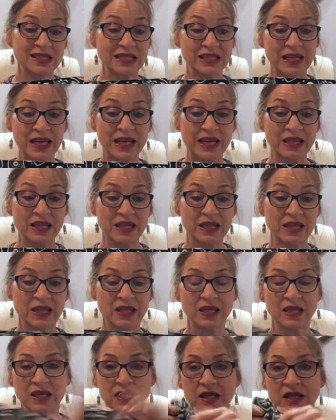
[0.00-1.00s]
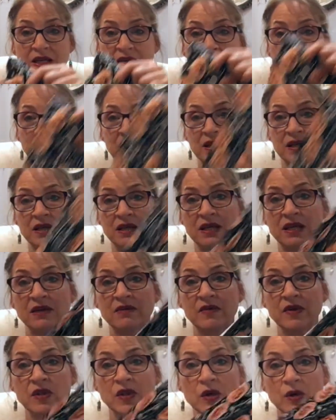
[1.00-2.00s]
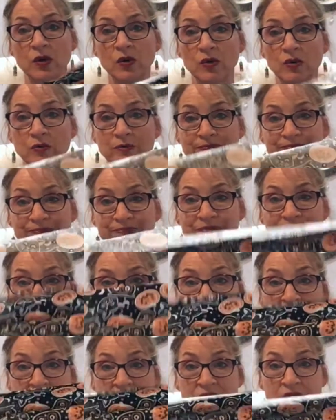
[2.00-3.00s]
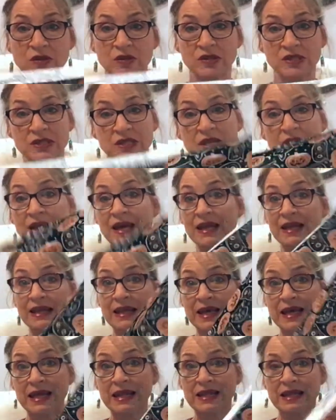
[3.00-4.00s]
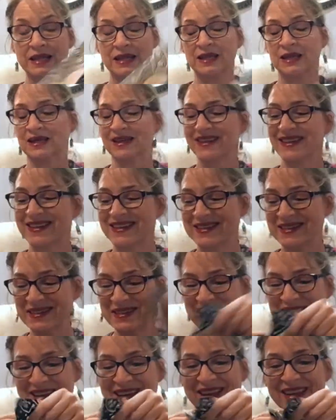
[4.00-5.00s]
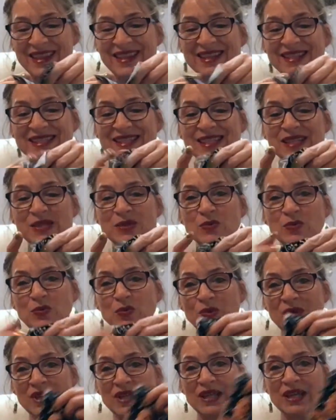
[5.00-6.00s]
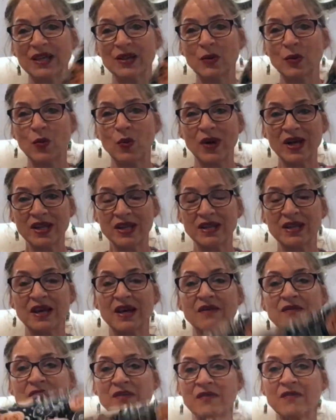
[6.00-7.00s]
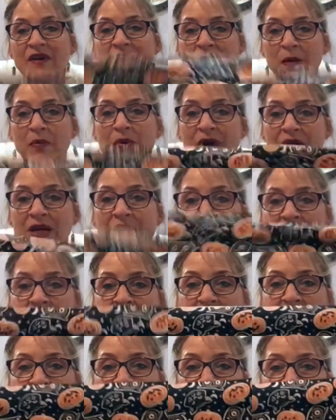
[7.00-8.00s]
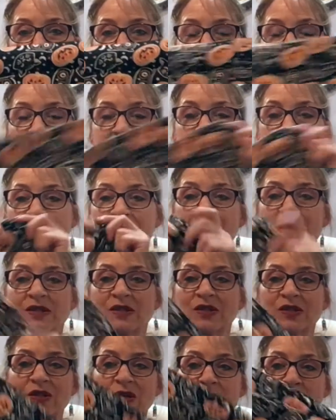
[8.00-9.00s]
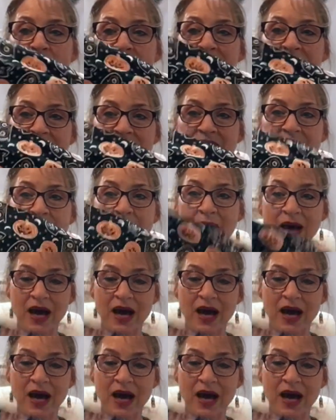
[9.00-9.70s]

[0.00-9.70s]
And the length is going to be your width of fabric. In this case, it's 44 inches wide. You can definitely make or piece it to be